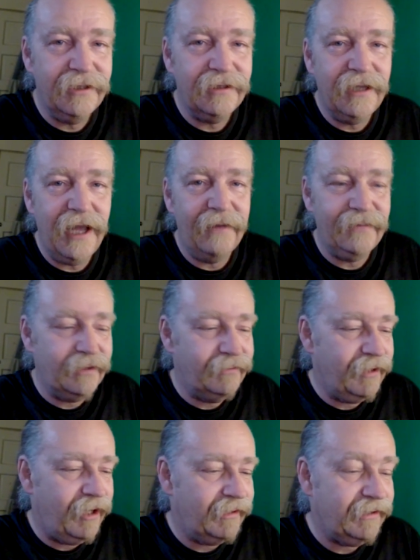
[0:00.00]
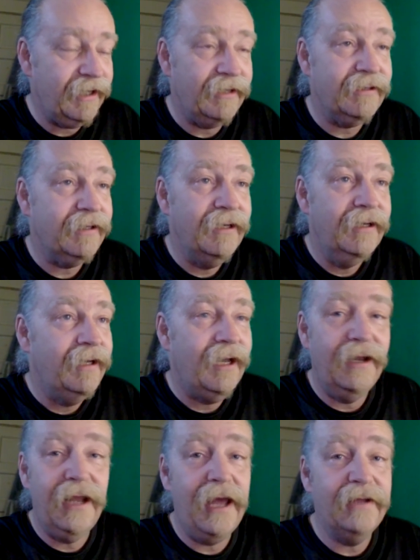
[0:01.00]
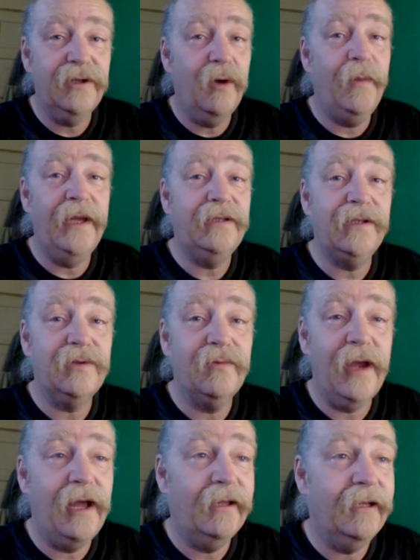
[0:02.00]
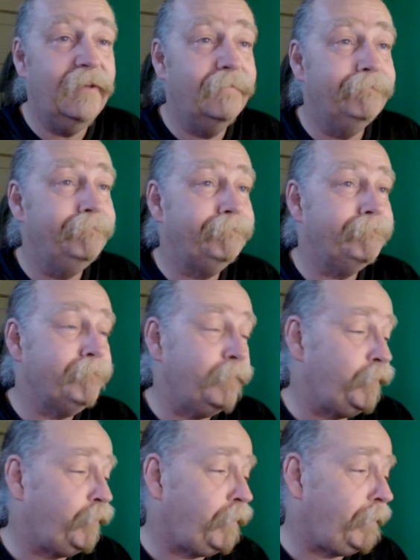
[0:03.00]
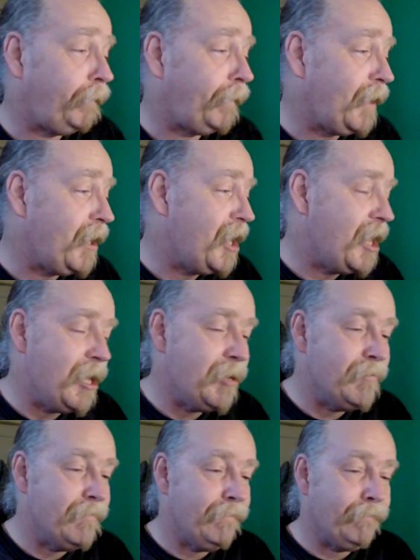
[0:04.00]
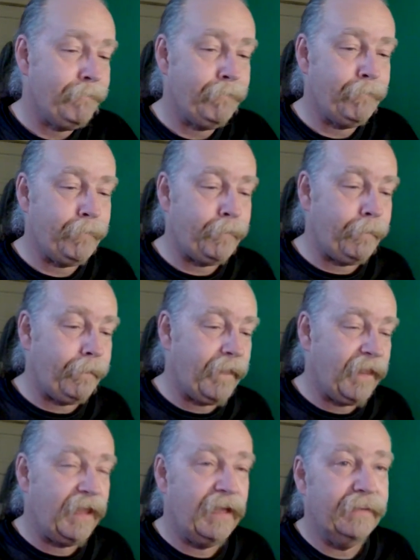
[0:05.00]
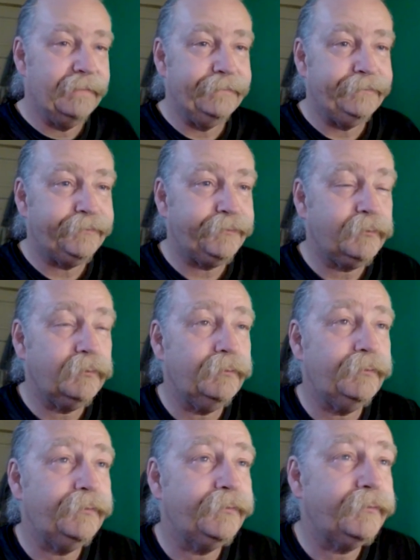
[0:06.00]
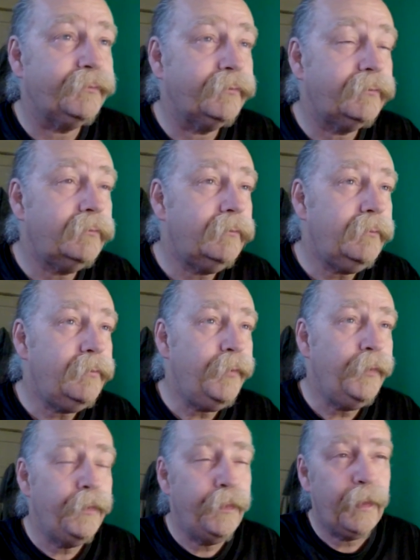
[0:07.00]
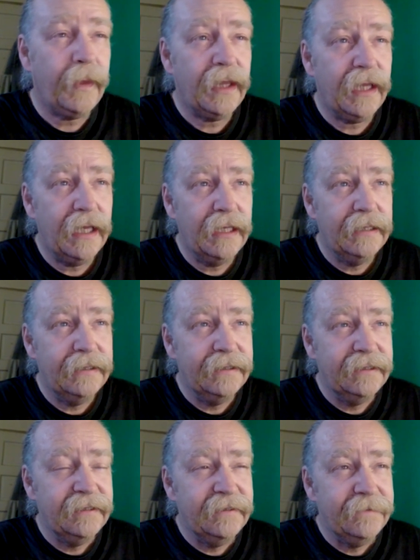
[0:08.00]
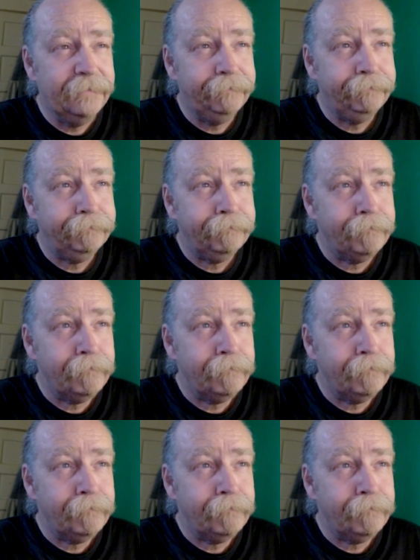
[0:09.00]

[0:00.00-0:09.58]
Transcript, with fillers: just absolute nonsense and has no basis in reality. Caused by CERN and D-Wave, who admitted on their own fucking websites, yeah, we're going to fuck with your